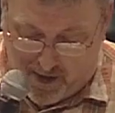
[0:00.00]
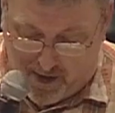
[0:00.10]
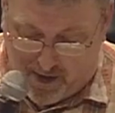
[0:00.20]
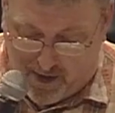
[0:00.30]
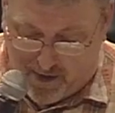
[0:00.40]

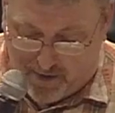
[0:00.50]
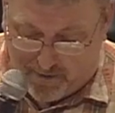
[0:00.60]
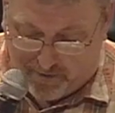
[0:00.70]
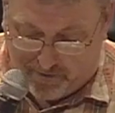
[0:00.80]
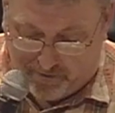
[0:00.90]

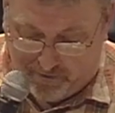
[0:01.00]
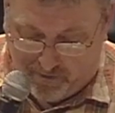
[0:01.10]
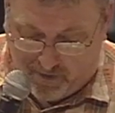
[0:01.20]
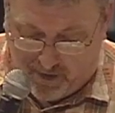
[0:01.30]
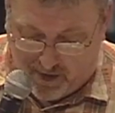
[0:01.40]
The
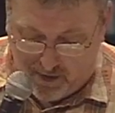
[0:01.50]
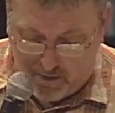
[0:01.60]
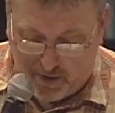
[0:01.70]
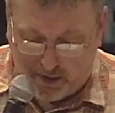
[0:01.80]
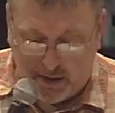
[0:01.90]

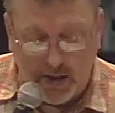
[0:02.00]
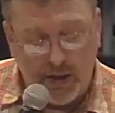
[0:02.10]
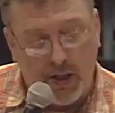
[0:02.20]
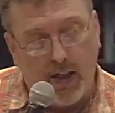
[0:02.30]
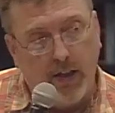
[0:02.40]
ability to
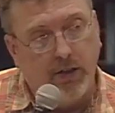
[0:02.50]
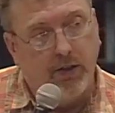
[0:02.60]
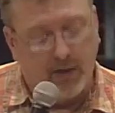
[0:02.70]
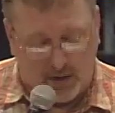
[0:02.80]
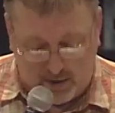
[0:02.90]
change
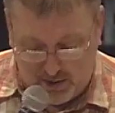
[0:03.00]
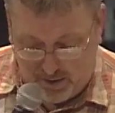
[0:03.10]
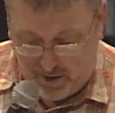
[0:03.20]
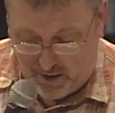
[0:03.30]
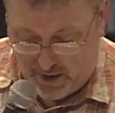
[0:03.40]
and to learn new
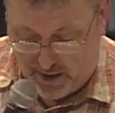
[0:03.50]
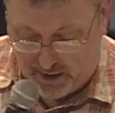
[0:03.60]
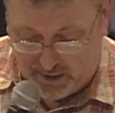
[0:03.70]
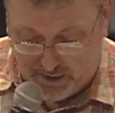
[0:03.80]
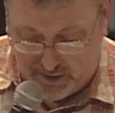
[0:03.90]

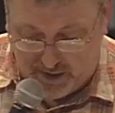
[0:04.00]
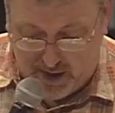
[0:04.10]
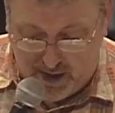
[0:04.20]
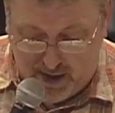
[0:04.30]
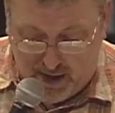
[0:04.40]
things
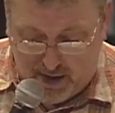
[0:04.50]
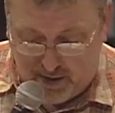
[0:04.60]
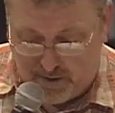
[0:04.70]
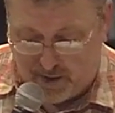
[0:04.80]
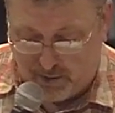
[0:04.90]
and
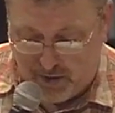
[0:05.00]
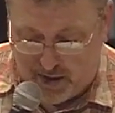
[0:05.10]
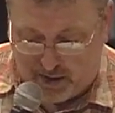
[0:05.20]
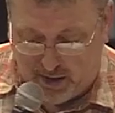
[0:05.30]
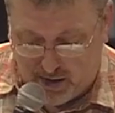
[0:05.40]
develop new
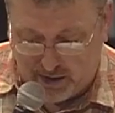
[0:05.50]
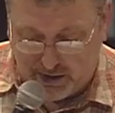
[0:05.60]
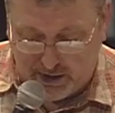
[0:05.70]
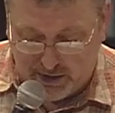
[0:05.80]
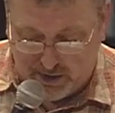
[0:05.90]

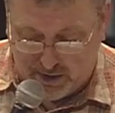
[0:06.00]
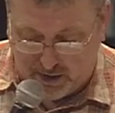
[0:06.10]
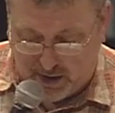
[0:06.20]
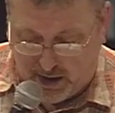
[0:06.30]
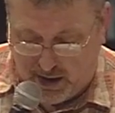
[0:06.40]
technologies is a
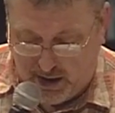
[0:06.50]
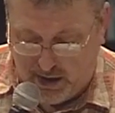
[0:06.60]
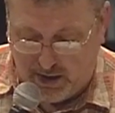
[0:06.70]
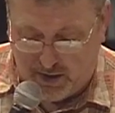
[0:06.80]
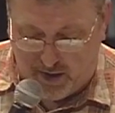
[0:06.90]

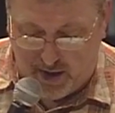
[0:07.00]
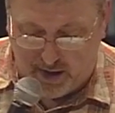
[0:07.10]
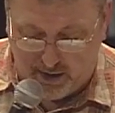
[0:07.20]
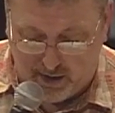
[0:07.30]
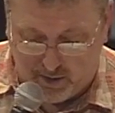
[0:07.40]
key
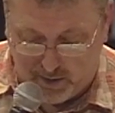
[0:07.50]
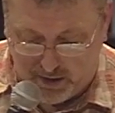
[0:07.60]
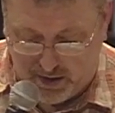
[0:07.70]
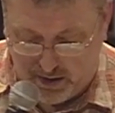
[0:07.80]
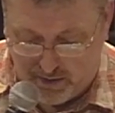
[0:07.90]
trait that will be
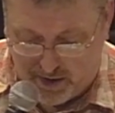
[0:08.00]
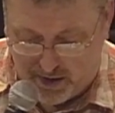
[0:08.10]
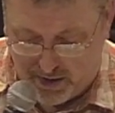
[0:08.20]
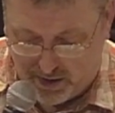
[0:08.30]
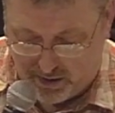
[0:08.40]
needed by our
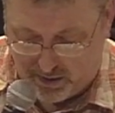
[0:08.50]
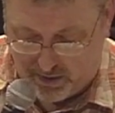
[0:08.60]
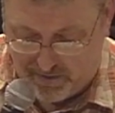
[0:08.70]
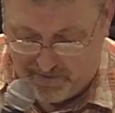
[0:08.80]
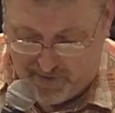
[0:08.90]
children.